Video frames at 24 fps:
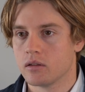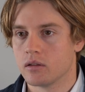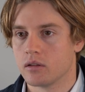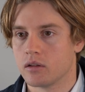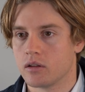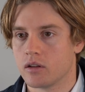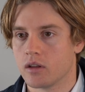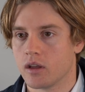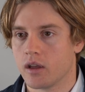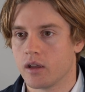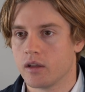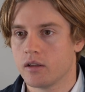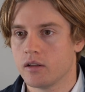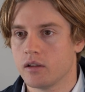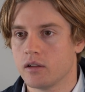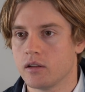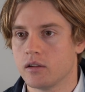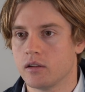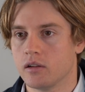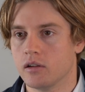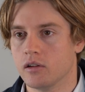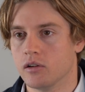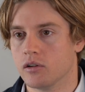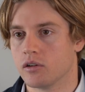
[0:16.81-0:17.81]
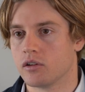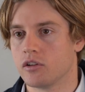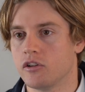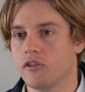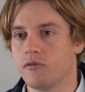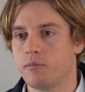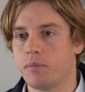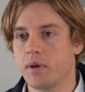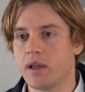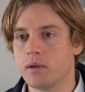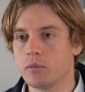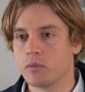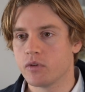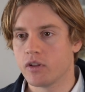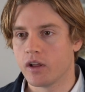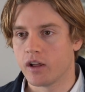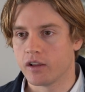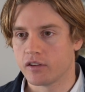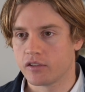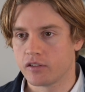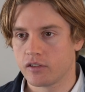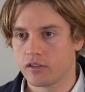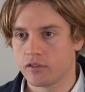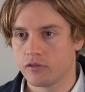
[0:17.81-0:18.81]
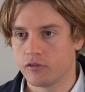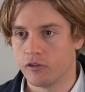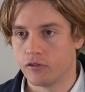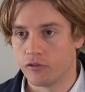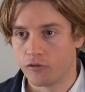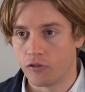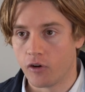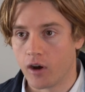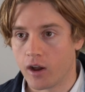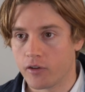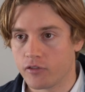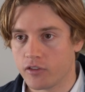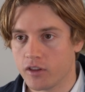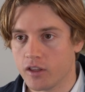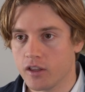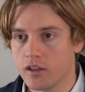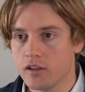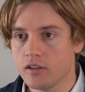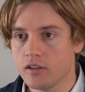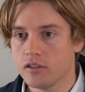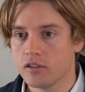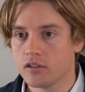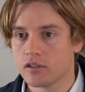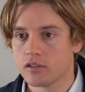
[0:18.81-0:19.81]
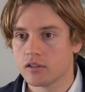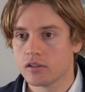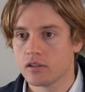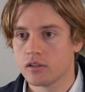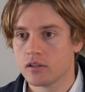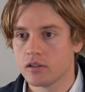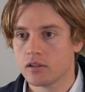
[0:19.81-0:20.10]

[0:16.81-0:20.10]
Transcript: Okay. Look, you've been with us for 5 years.